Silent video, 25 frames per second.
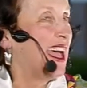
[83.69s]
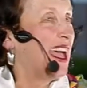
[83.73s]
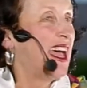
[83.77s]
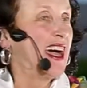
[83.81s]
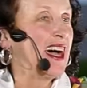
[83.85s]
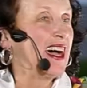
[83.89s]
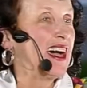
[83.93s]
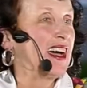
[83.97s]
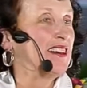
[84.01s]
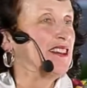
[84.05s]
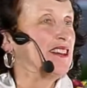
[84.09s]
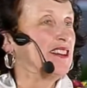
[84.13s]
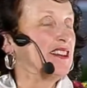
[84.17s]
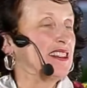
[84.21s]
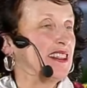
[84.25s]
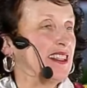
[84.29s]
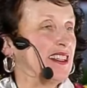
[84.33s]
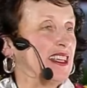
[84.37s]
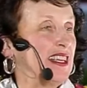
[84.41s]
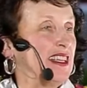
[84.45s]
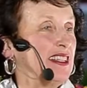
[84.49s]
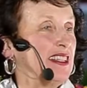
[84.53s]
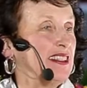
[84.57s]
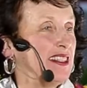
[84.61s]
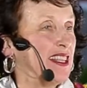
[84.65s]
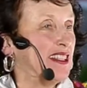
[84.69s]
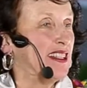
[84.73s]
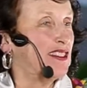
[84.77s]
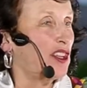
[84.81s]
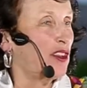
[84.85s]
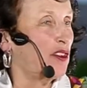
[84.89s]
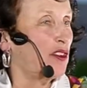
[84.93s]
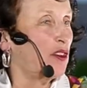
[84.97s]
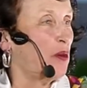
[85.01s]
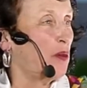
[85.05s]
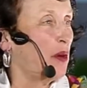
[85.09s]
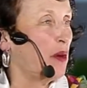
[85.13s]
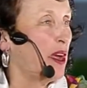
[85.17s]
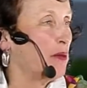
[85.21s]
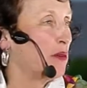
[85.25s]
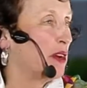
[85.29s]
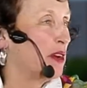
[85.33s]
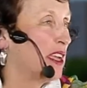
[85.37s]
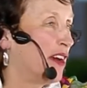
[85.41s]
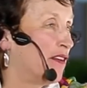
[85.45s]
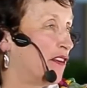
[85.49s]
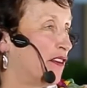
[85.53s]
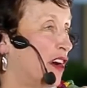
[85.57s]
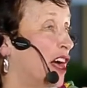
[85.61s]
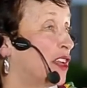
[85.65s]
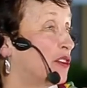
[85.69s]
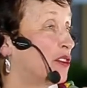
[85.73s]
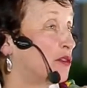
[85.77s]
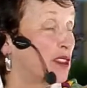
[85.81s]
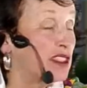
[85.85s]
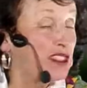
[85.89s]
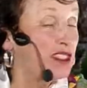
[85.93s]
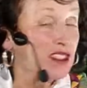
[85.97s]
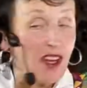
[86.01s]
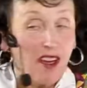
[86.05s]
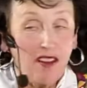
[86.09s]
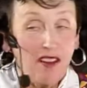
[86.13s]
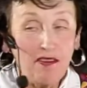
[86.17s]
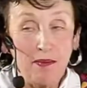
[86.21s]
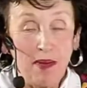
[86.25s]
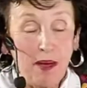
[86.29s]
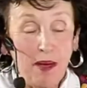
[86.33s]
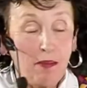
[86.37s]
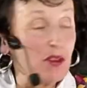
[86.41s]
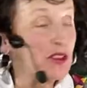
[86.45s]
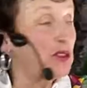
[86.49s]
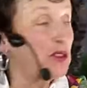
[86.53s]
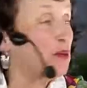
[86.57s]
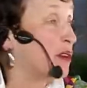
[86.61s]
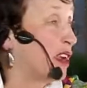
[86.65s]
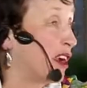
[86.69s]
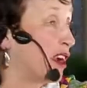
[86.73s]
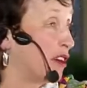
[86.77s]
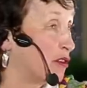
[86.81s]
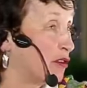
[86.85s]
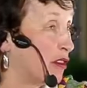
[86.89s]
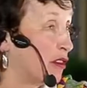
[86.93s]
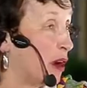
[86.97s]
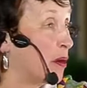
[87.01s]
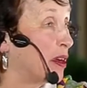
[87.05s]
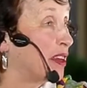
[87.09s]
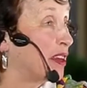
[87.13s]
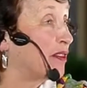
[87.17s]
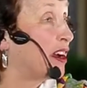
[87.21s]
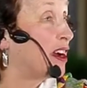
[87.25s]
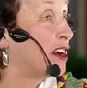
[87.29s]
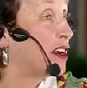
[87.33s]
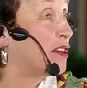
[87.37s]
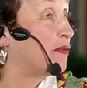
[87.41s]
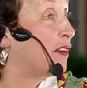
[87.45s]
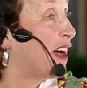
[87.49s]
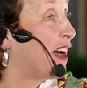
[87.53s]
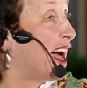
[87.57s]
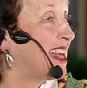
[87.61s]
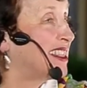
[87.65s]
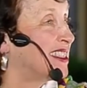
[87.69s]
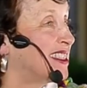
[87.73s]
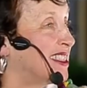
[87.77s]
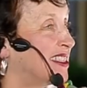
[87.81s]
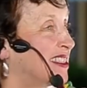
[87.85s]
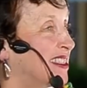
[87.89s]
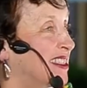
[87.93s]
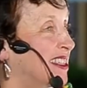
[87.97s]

And in Tesol Kuwait, we have hundreds of members. We are growing very fast.